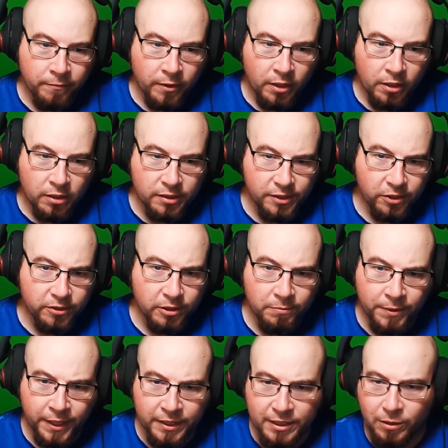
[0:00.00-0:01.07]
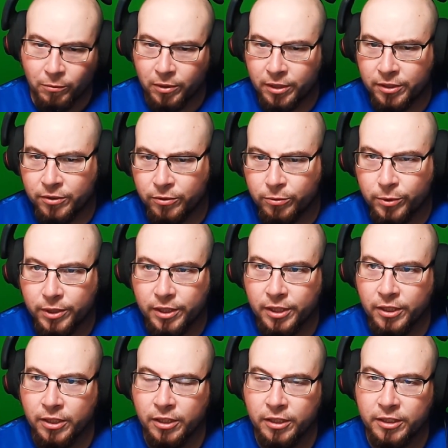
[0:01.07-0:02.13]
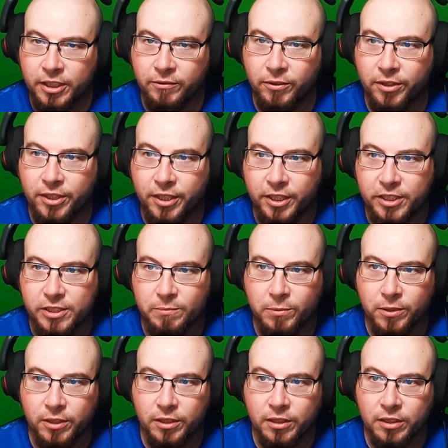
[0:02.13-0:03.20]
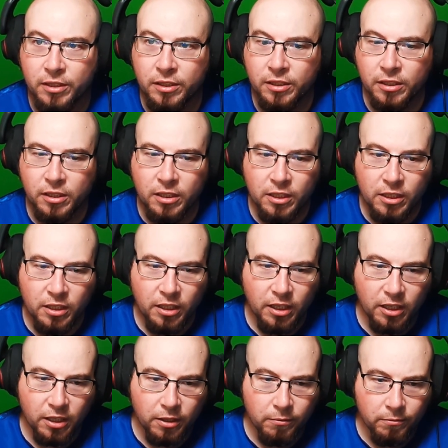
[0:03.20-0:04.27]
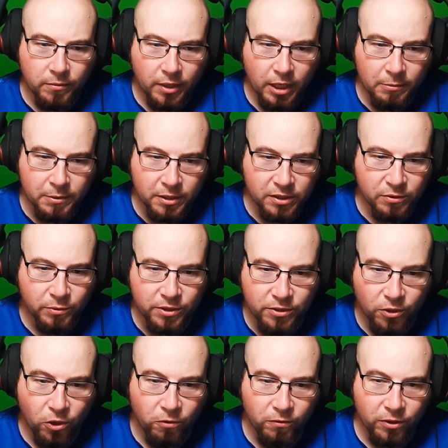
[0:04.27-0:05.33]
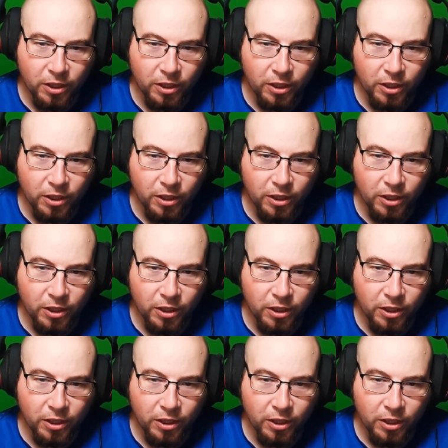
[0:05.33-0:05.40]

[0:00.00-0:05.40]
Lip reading: Still some things I want to do with different things, but I'm going to switch over.